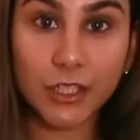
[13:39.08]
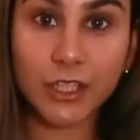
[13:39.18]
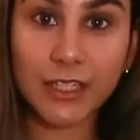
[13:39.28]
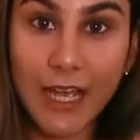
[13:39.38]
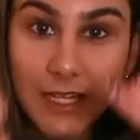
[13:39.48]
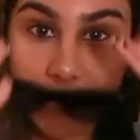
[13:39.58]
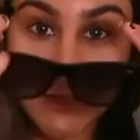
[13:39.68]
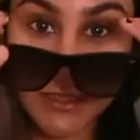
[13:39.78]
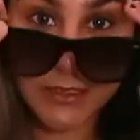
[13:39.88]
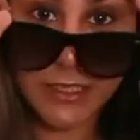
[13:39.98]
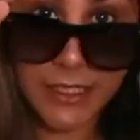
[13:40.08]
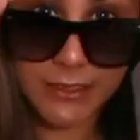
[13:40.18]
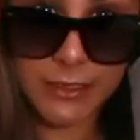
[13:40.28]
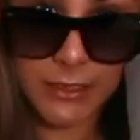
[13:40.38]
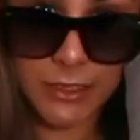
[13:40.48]
you can add
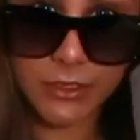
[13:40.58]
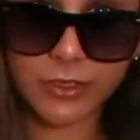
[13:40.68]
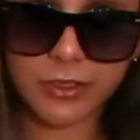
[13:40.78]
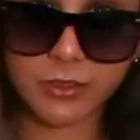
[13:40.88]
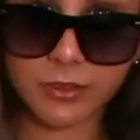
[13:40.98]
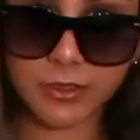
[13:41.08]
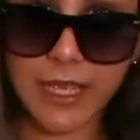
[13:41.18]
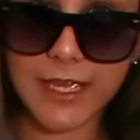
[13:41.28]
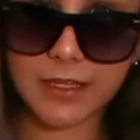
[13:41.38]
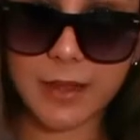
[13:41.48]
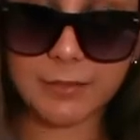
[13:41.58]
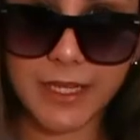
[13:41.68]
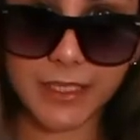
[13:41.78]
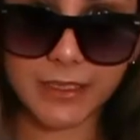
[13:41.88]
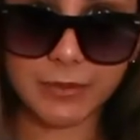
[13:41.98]
sunglasses to the look and
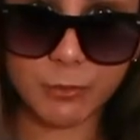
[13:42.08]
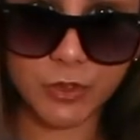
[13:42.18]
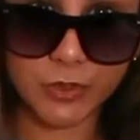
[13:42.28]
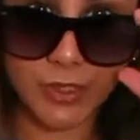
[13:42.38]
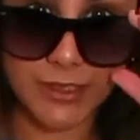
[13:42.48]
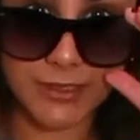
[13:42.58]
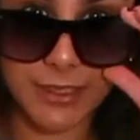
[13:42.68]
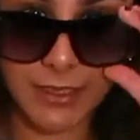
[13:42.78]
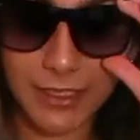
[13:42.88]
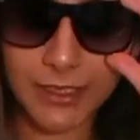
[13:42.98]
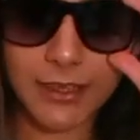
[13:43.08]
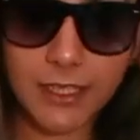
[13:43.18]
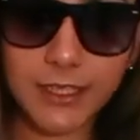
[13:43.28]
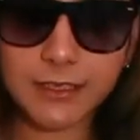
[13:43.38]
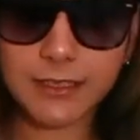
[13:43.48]
make it more dressier like
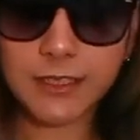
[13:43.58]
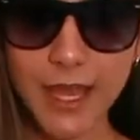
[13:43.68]
this.